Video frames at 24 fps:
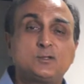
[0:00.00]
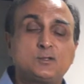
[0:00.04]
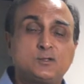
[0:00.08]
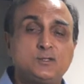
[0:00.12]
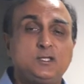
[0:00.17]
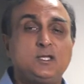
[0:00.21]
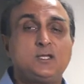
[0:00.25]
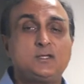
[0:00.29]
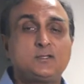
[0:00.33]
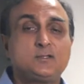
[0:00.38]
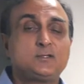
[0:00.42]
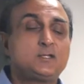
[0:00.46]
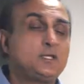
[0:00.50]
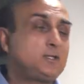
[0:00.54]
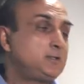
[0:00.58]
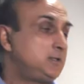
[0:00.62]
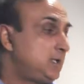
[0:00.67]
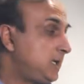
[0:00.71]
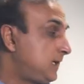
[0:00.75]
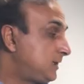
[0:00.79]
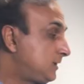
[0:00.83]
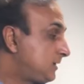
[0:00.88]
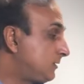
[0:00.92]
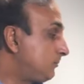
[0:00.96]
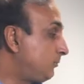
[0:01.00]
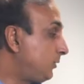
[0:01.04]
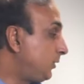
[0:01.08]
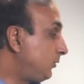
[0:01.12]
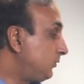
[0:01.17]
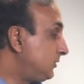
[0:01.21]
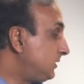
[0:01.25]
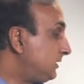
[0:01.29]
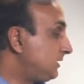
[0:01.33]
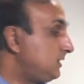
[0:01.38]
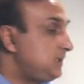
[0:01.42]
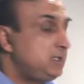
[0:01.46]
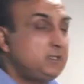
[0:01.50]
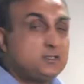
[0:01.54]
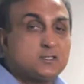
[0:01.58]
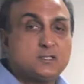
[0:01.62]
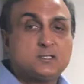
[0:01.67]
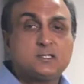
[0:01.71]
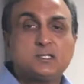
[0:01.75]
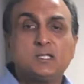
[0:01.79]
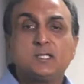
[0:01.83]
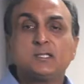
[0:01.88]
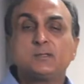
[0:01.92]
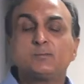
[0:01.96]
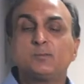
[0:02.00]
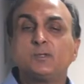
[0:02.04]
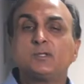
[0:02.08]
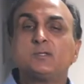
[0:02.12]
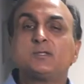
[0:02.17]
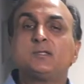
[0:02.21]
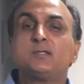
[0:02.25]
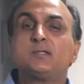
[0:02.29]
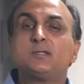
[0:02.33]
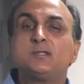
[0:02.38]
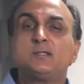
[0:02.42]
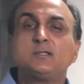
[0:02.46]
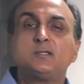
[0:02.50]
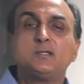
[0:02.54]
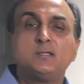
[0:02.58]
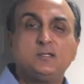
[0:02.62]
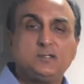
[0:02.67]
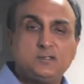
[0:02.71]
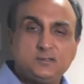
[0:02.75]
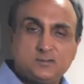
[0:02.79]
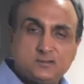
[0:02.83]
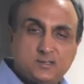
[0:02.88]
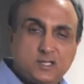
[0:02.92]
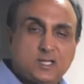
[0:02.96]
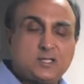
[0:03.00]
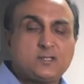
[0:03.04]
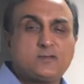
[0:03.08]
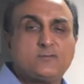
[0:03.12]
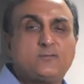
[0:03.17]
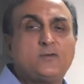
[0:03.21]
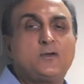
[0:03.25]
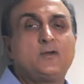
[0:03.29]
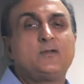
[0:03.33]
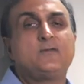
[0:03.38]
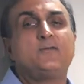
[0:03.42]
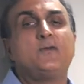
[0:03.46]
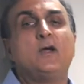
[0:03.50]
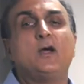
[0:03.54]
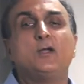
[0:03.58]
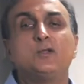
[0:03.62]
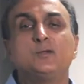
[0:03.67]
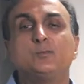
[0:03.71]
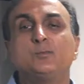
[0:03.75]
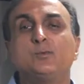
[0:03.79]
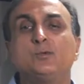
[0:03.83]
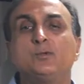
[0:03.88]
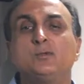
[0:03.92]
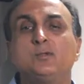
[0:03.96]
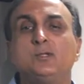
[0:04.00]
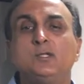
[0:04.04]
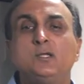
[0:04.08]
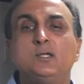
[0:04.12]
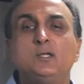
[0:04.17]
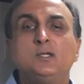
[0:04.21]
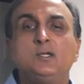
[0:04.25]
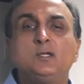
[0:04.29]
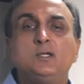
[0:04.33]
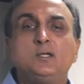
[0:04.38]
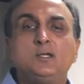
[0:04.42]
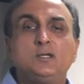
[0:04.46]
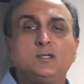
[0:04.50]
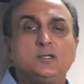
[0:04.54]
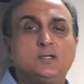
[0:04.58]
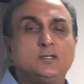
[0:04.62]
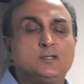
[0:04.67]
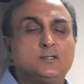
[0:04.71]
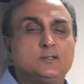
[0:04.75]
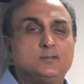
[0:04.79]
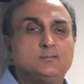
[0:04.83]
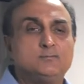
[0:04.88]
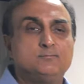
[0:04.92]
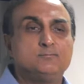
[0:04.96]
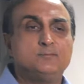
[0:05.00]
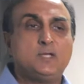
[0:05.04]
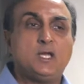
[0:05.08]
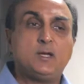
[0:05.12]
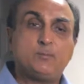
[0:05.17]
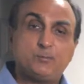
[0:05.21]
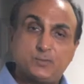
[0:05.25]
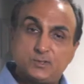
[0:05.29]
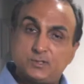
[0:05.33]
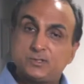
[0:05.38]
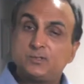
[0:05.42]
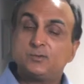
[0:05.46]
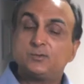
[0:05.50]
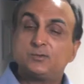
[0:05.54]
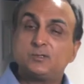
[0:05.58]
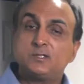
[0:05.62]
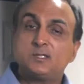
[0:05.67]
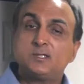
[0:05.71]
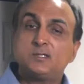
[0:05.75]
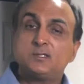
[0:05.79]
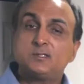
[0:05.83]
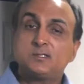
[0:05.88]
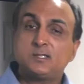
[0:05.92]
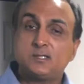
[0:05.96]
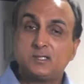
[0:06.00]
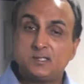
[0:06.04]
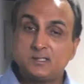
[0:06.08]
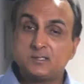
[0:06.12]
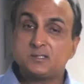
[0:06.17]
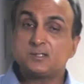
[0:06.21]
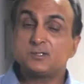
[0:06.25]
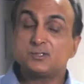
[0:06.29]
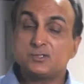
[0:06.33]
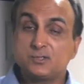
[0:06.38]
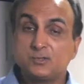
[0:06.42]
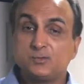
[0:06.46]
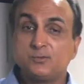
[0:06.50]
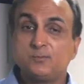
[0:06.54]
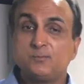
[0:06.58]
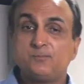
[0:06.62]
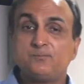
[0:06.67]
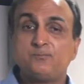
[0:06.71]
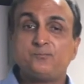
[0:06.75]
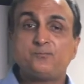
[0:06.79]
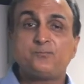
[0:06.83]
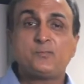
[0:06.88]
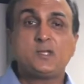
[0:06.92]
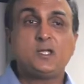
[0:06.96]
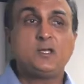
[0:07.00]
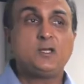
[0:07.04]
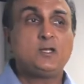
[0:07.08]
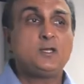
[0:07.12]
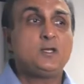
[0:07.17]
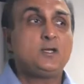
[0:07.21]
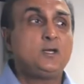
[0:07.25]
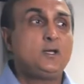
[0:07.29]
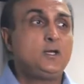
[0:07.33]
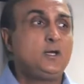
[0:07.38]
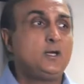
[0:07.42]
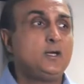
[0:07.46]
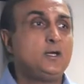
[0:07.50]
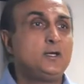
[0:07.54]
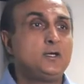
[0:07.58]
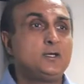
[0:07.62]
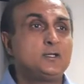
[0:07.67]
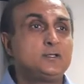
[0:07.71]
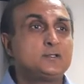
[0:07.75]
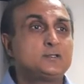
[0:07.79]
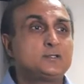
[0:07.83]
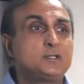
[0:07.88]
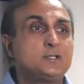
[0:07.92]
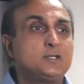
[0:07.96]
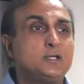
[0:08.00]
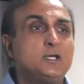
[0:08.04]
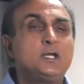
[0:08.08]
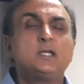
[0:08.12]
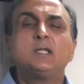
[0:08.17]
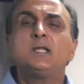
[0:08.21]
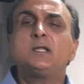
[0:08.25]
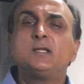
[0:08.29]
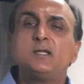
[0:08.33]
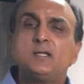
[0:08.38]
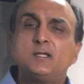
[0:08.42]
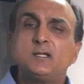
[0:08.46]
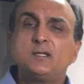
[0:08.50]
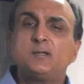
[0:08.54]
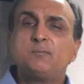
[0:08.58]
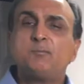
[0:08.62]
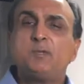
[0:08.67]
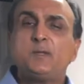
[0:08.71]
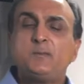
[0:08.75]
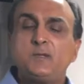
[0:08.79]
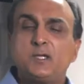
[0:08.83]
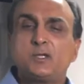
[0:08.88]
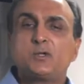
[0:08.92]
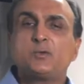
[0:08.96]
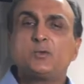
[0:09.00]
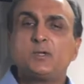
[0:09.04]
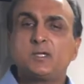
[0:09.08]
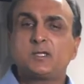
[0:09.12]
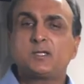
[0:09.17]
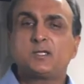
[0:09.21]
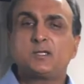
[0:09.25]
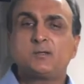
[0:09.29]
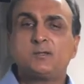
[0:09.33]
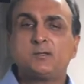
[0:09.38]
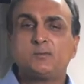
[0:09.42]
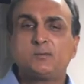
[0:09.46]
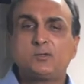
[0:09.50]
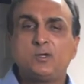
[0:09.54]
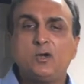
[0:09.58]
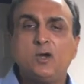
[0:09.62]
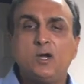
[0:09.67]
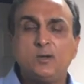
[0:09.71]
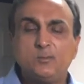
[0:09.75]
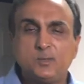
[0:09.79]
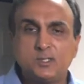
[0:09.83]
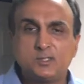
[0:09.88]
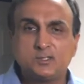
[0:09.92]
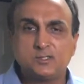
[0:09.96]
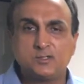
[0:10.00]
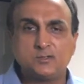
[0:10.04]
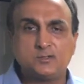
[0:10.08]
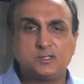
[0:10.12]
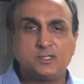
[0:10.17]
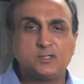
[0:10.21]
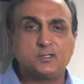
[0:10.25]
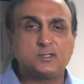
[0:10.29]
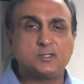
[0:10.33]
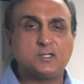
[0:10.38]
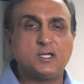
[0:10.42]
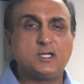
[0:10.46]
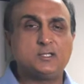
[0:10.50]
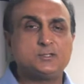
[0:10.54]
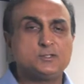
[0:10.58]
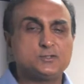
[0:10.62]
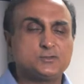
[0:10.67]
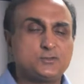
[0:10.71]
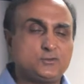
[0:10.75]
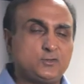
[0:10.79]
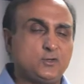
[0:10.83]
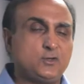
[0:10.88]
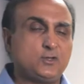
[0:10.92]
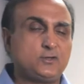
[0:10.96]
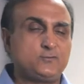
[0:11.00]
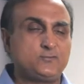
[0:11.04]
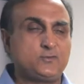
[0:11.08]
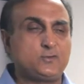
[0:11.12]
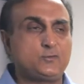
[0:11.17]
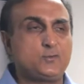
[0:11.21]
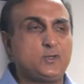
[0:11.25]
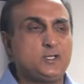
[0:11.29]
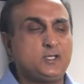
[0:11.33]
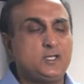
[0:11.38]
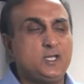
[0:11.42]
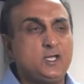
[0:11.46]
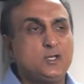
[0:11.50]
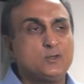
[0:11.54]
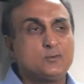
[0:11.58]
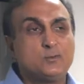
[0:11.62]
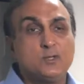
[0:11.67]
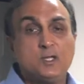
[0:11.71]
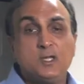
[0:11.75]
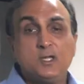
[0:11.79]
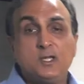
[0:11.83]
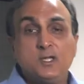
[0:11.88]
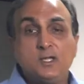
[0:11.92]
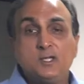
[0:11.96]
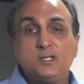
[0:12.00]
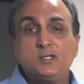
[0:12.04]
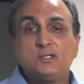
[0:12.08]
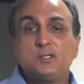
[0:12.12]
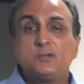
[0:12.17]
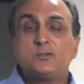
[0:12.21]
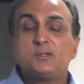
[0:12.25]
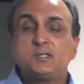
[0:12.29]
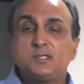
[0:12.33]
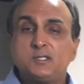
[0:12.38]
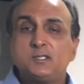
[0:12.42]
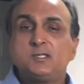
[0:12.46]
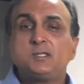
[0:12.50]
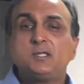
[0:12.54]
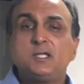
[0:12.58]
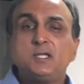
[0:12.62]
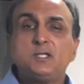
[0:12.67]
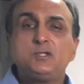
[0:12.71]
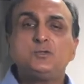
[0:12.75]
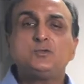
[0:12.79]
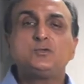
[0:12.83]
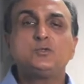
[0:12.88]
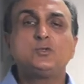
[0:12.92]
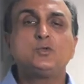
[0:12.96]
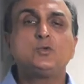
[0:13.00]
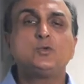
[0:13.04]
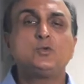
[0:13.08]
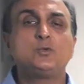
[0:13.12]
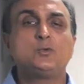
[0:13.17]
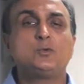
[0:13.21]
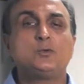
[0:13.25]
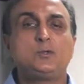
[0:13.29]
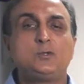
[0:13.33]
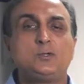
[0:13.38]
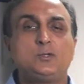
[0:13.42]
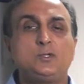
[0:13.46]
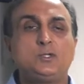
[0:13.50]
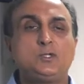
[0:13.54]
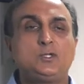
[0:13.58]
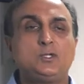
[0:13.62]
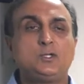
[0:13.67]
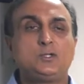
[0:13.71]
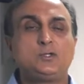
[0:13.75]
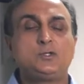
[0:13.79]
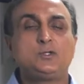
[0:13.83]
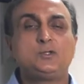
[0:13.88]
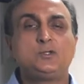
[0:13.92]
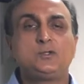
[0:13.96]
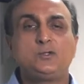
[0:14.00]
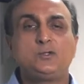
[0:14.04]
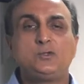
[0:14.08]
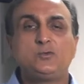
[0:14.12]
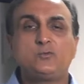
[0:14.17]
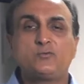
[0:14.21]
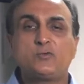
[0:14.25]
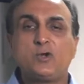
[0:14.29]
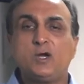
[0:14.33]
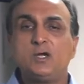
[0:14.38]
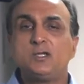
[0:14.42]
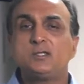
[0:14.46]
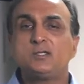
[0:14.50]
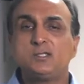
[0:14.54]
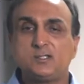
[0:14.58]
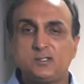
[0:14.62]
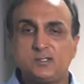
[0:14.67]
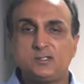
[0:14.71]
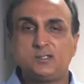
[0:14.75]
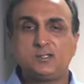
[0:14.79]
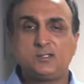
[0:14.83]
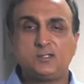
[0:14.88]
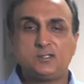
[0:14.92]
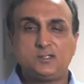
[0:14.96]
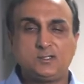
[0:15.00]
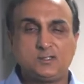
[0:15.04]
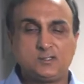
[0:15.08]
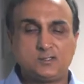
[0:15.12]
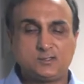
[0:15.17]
things, and that's about needs assessment. That's a very valuable episode to listen to. And maybe a quick comment on there. I just thought of it right now. Now, say you're going to